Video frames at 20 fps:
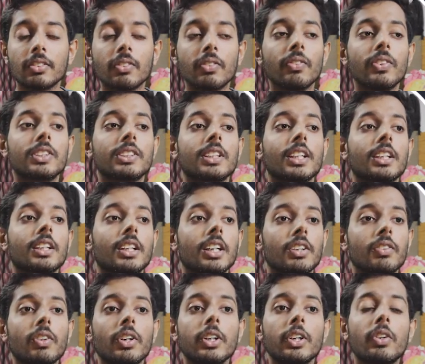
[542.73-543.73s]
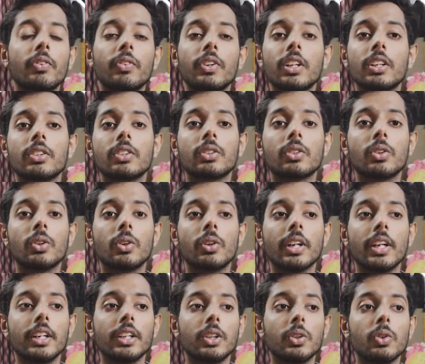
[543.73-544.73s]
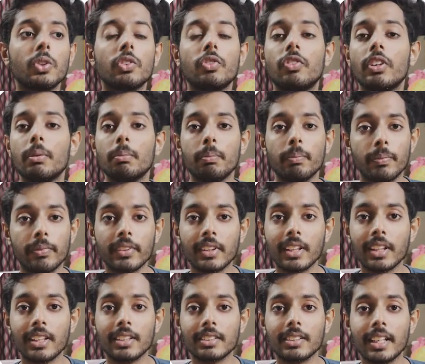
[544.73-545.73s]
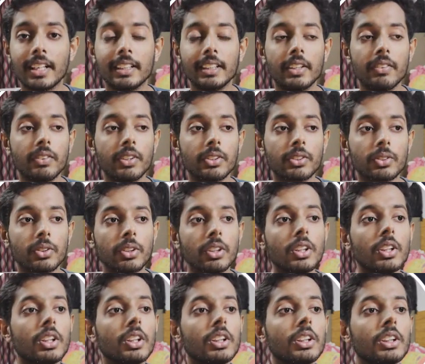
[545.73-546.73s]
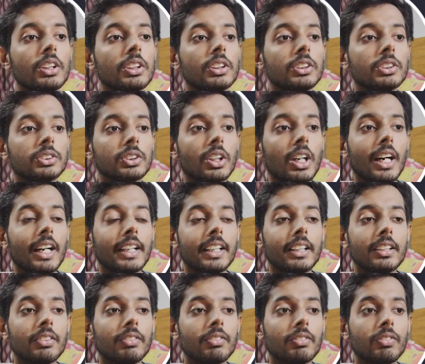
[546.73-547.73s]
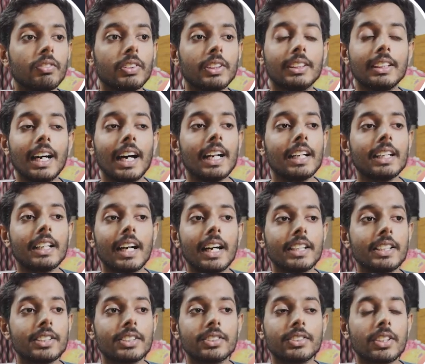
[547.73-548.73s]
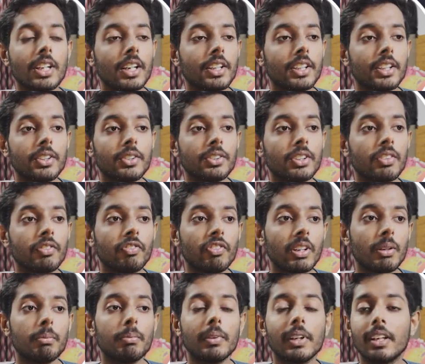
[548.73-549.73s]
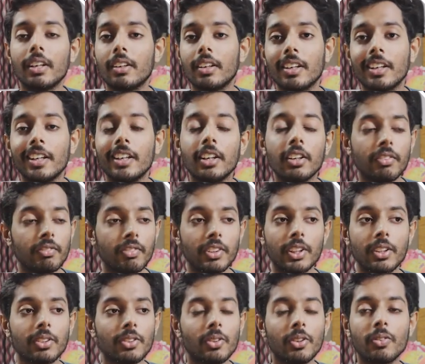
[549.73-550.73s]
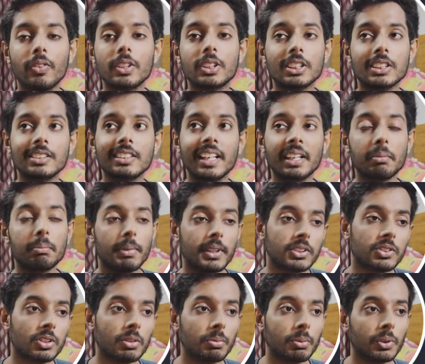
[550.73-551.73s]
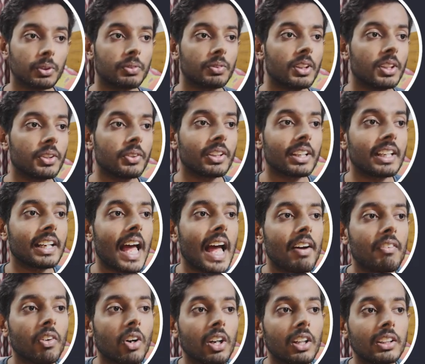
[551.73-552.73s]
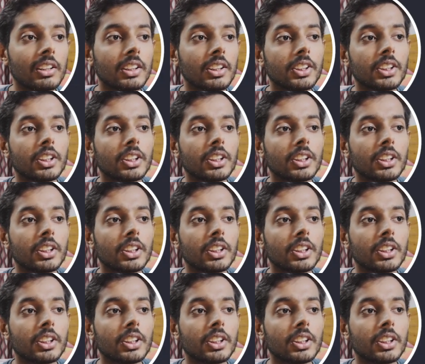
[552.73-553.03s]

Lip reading: which can convert your VS Code and use Vim inside that VS Code. So, and with that, I just started using Vim in VS Code, which is like best of both worlds. You can have all the